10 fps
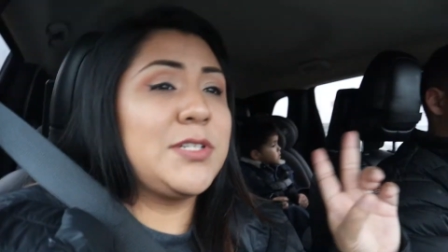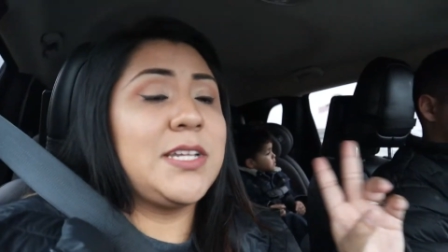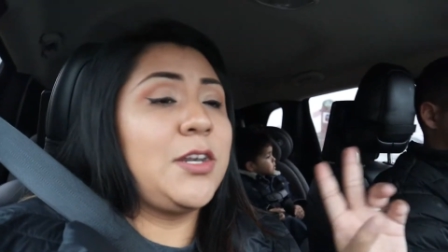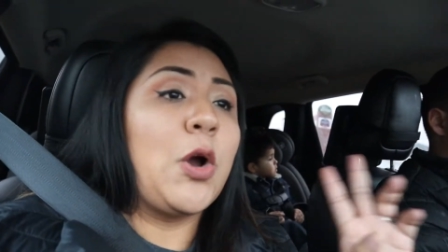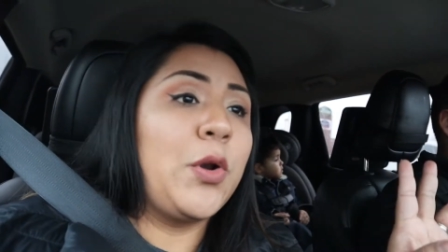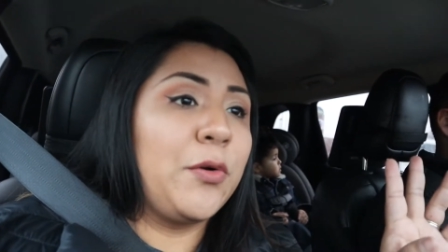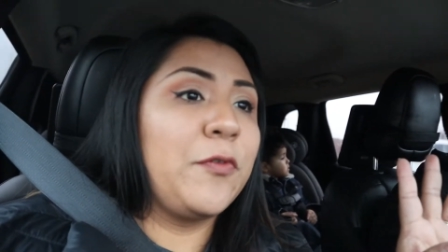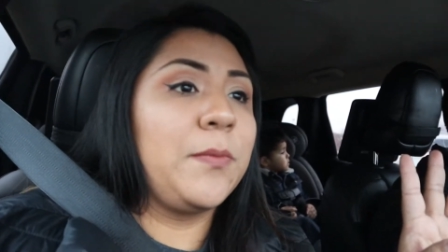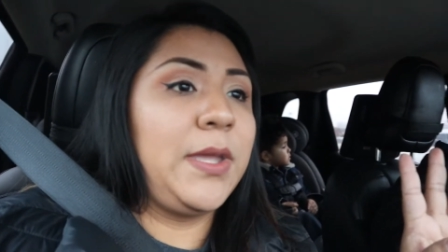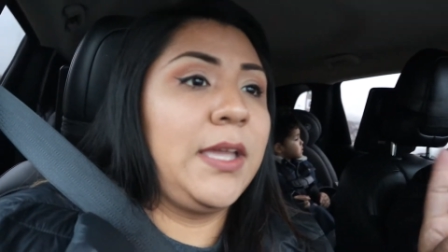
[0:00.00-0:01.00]
was a no-no
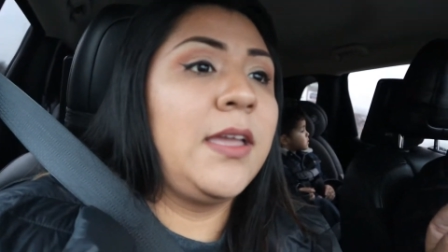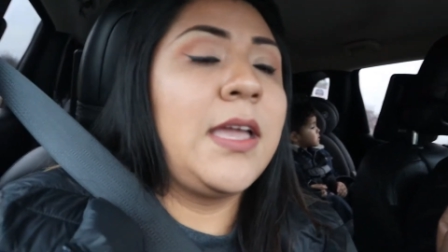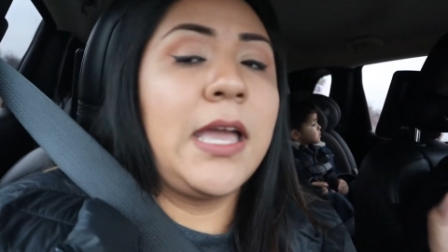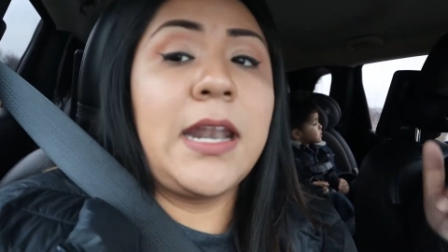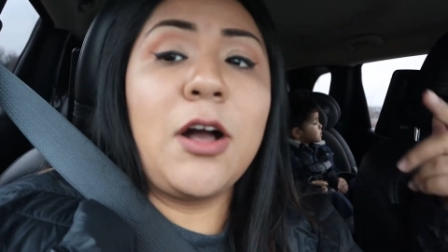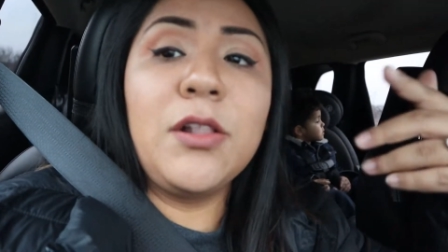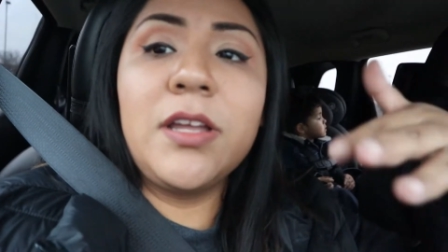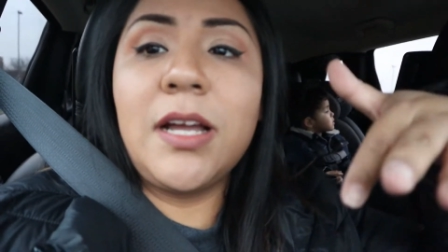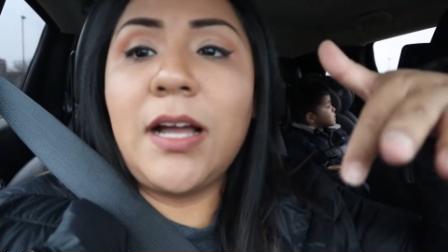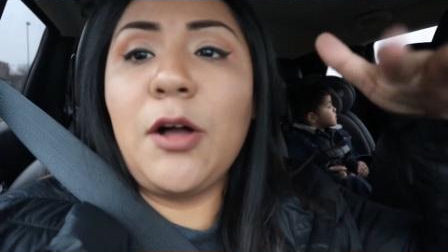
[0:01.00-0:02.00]
for me. And I'll
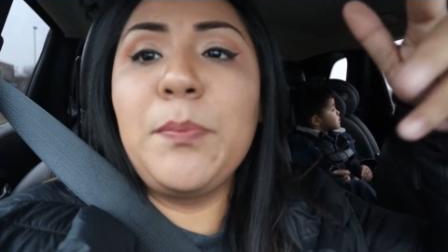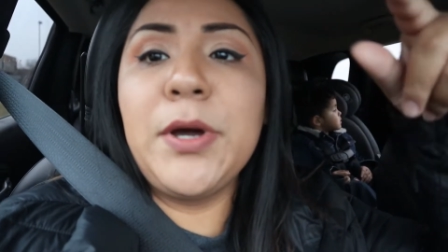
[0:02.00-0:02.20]
I'll